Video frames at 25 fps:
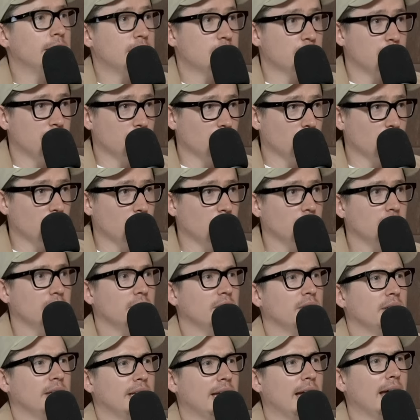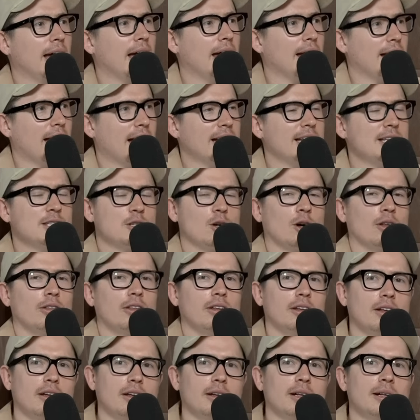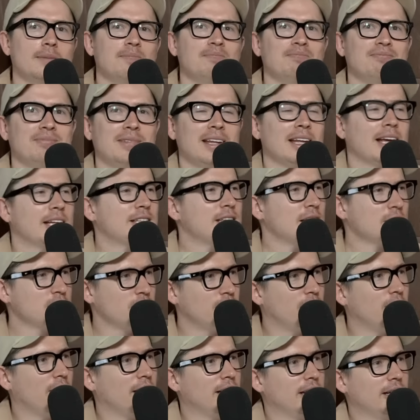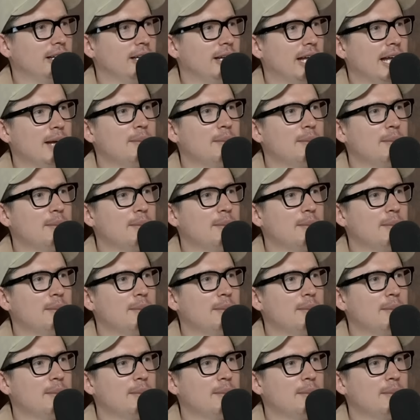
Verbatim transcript: He's a bull. Yeah. Yeah. And he's got the it's actually funny.